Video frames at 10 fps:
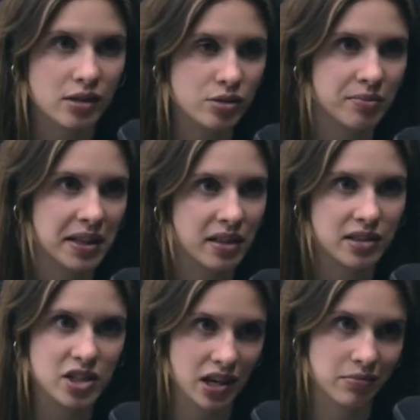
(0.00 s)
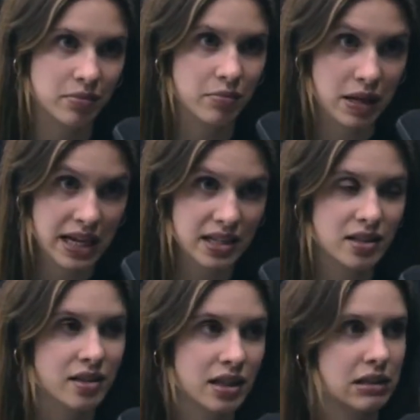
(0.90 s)
instrument that DJAM
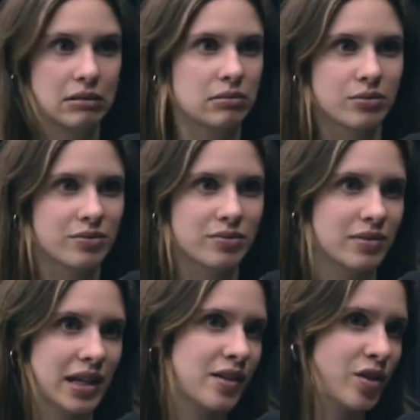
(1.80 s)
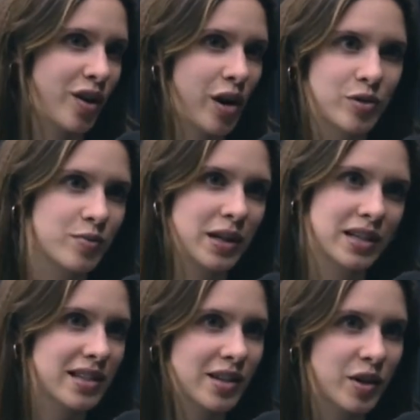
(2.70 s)
plays. I didn't know how to play.
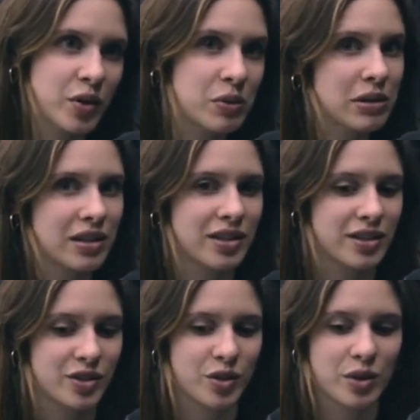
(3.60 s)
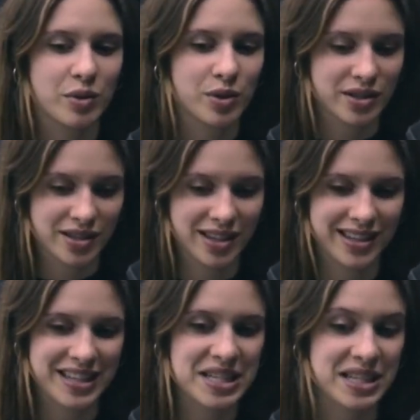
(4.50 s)
I said no. So he was
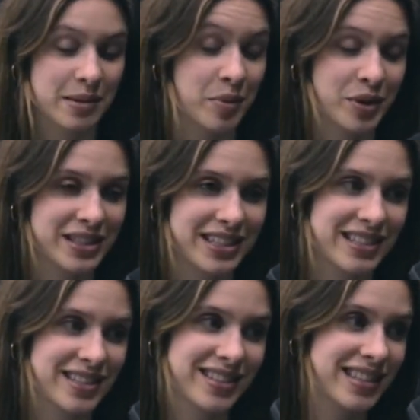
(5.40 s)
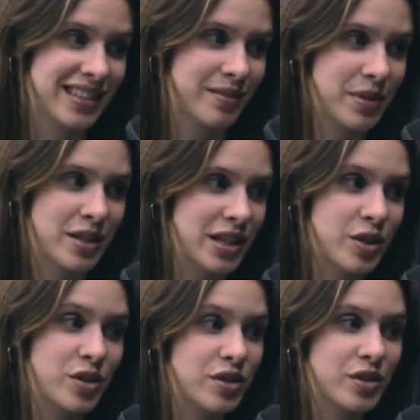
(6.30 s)
disappointed because I
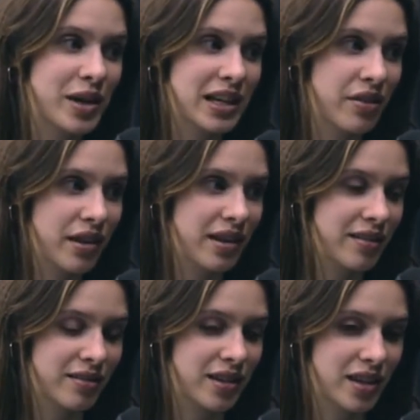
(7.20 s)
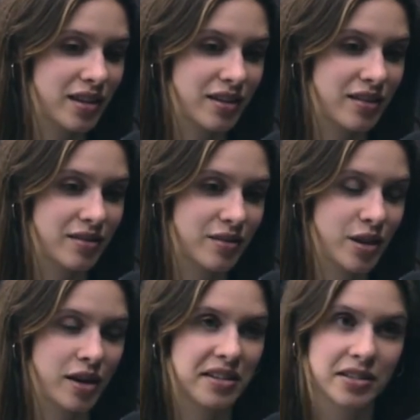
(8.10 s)
couldn't do anything
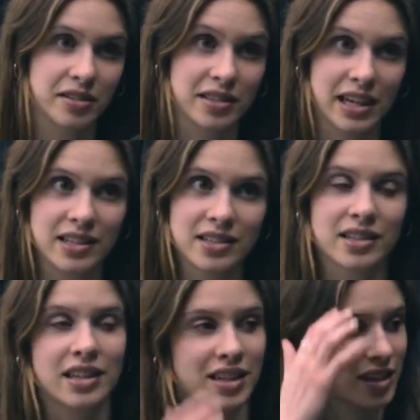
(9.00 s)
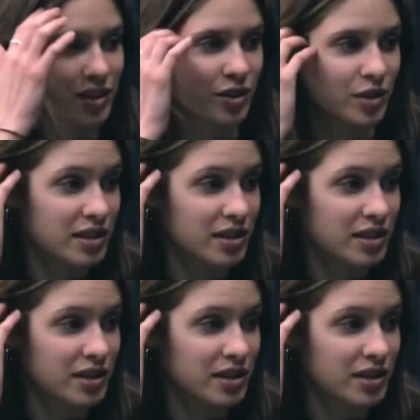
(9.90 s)
the character does. So he